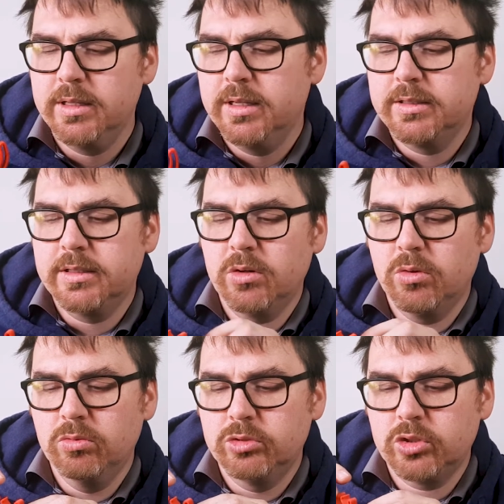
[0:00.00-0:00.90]
It's a
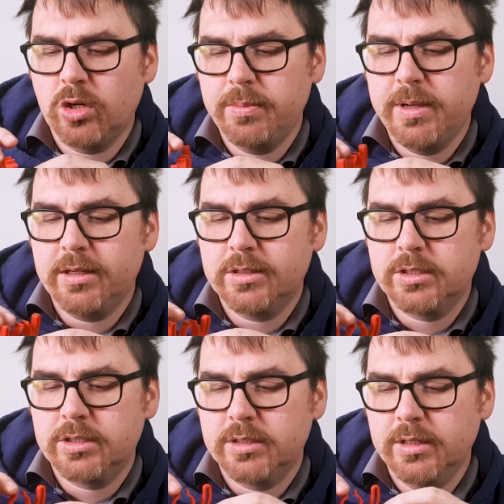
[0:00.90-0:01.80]
little shock
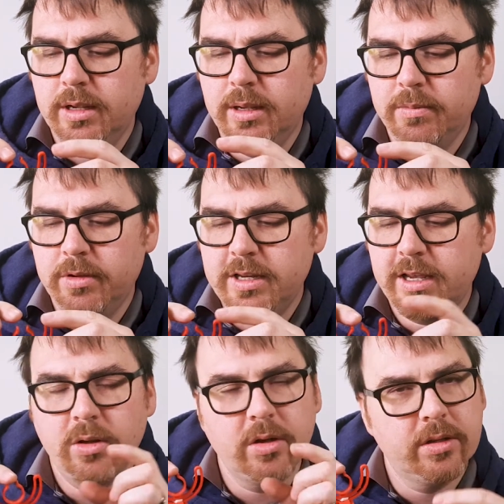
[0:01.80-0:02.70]
mount. I
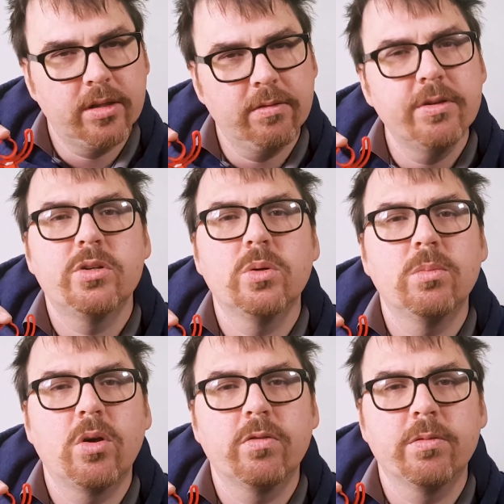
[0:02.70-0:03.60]
downloaded the original
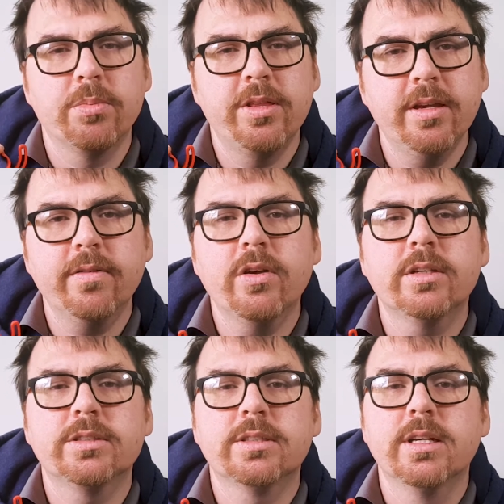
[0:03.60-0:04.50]
model from
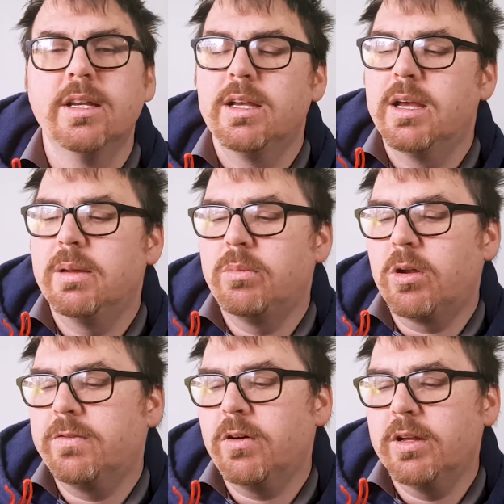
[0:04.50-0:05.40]
Thingiverse and
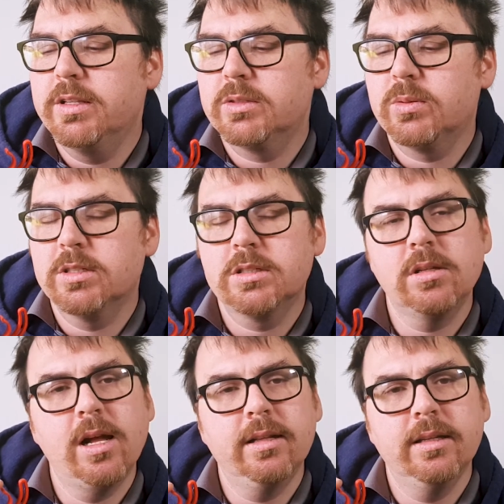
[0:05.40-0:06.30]
modified this one
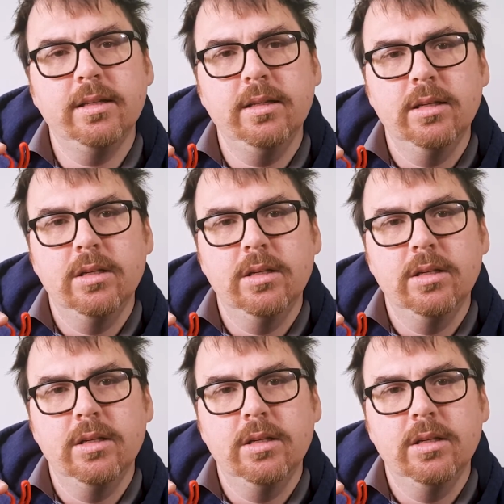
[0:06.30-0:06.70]
slightly